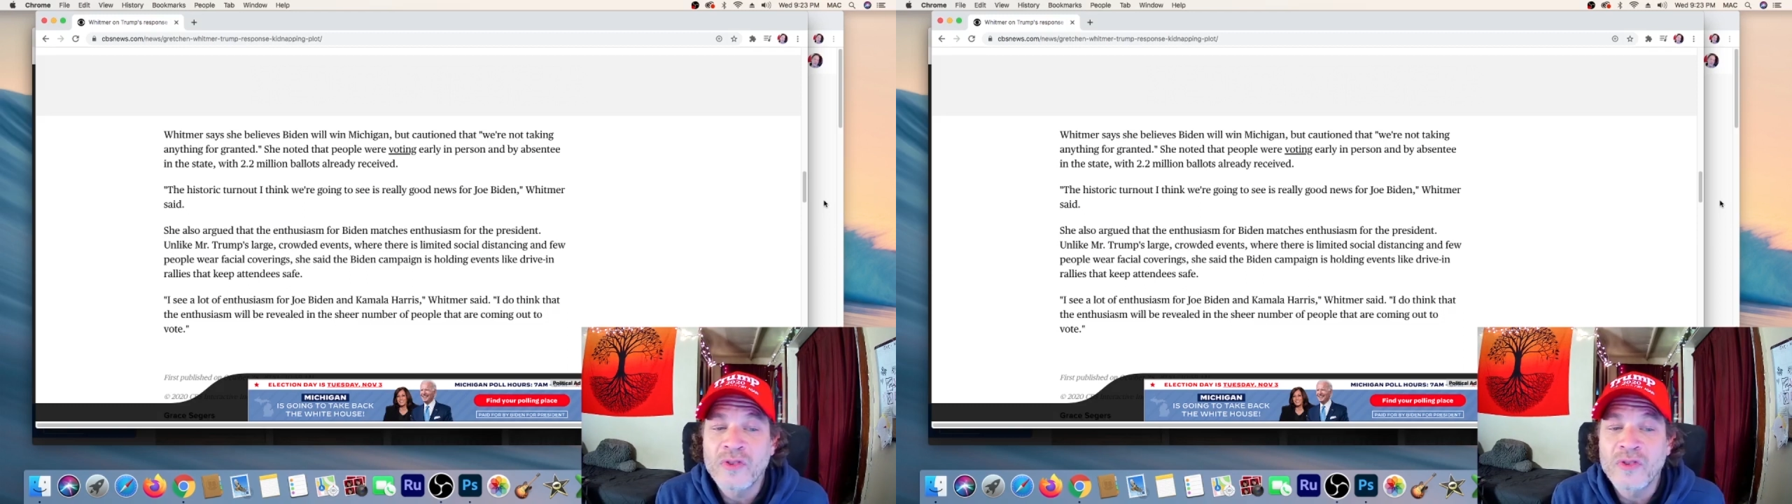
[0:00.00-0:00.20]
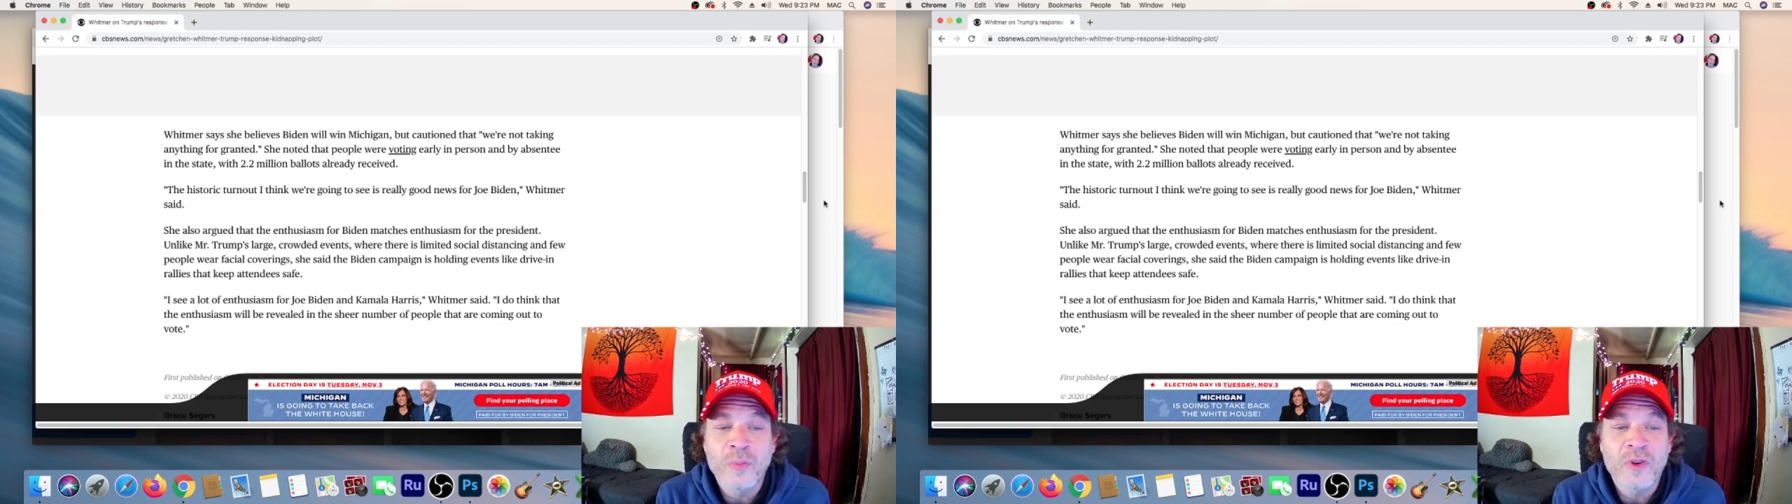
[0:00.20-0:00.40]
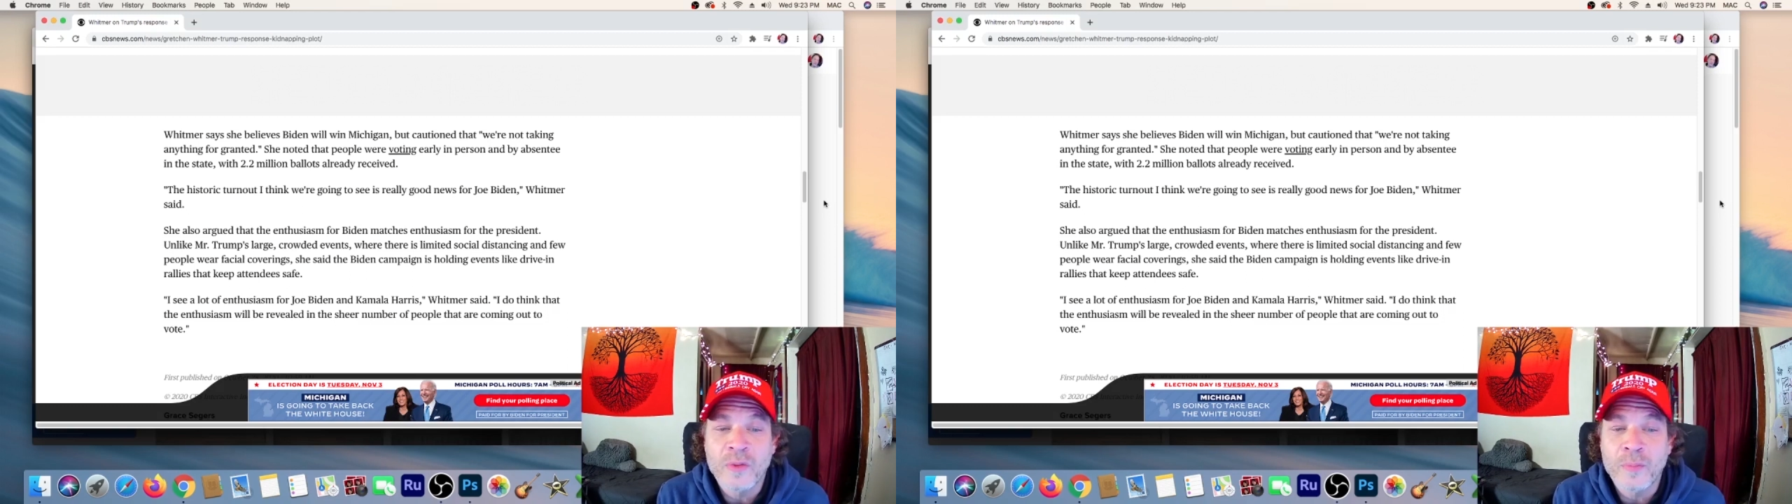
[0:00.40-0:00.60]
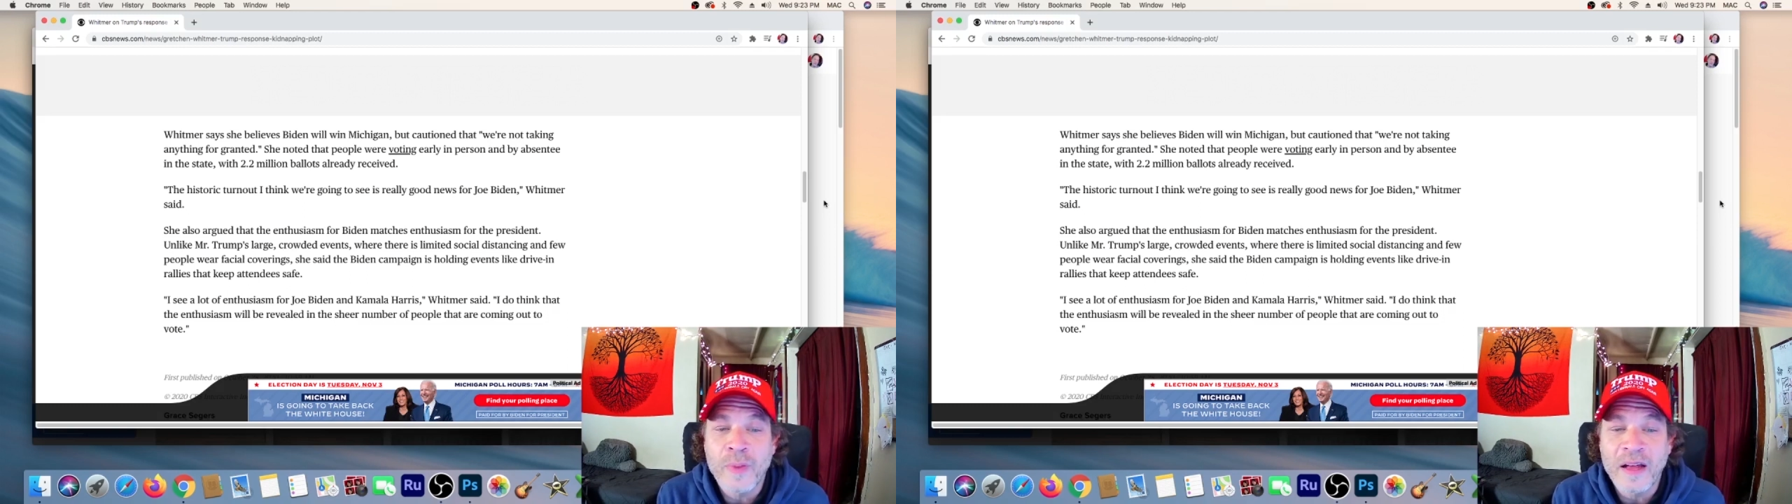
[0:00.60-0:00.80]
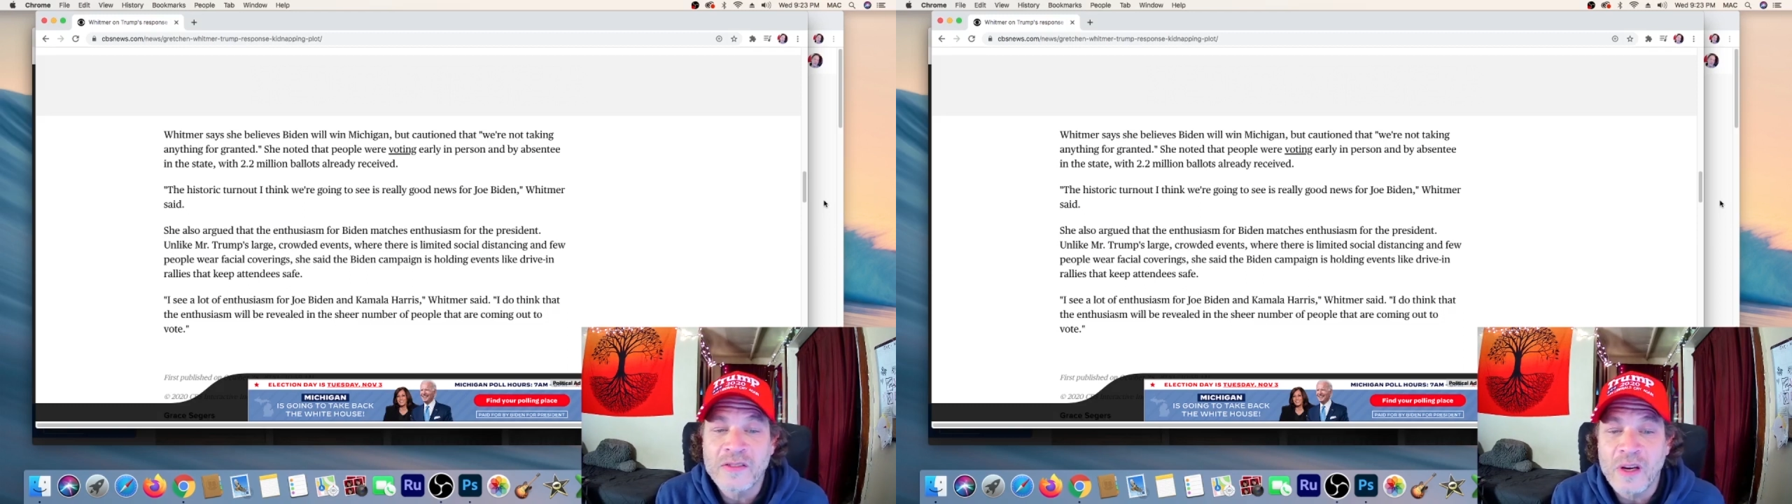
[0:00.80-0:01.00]
ballots
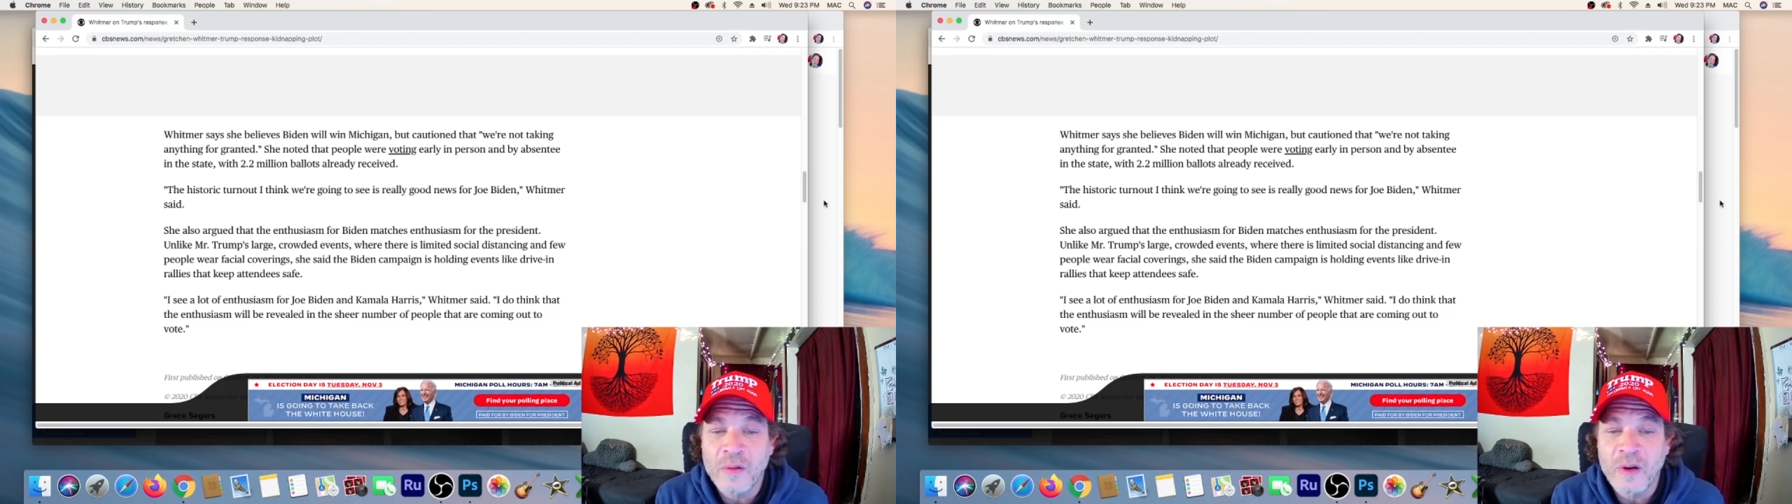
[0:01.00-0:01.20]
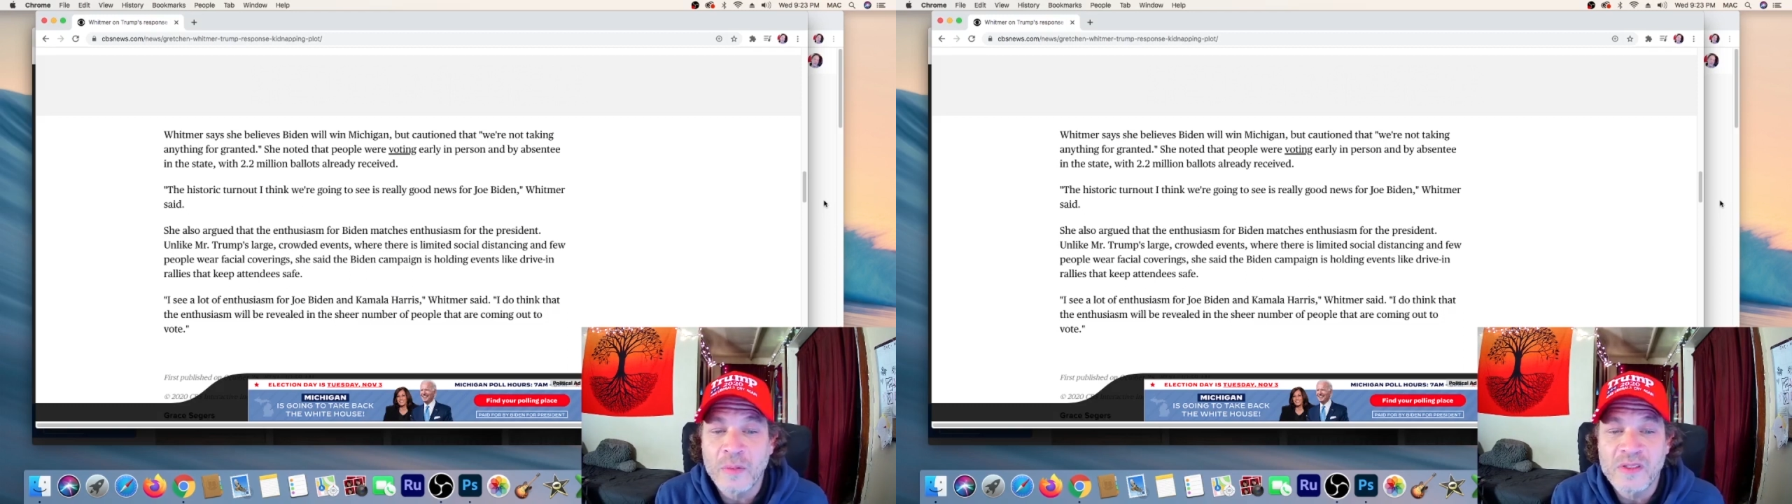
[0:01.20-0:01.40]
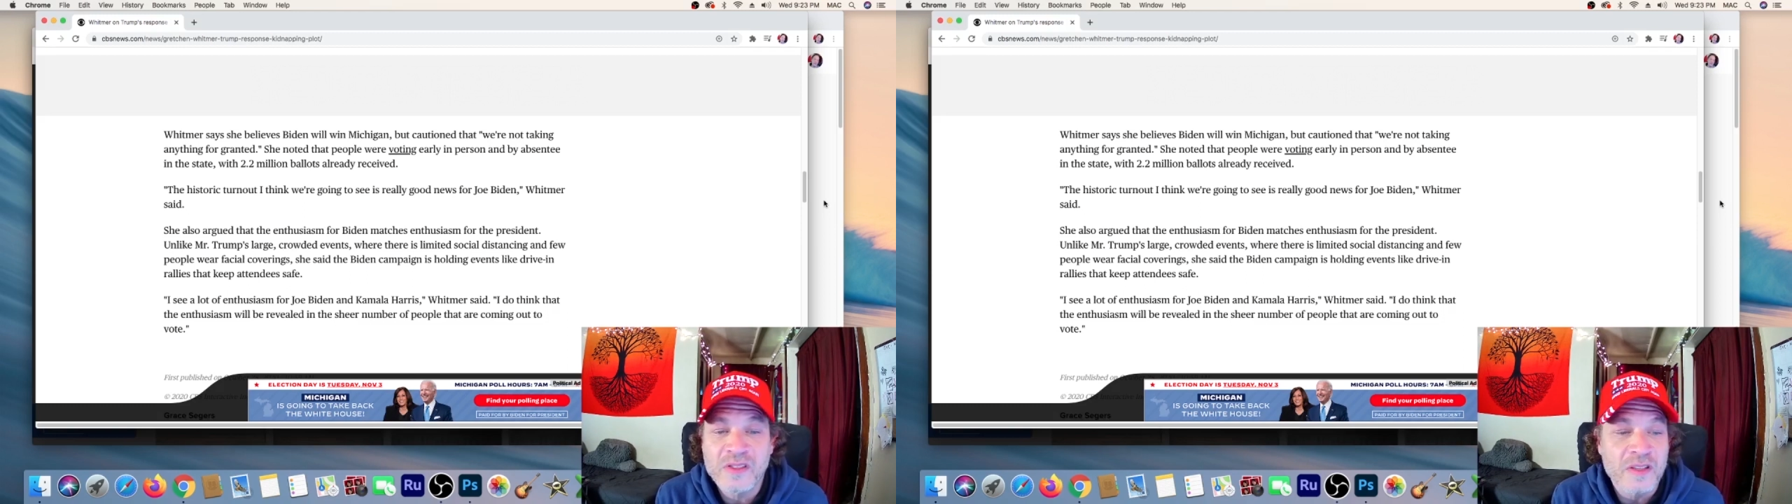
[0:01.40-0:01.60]
already received.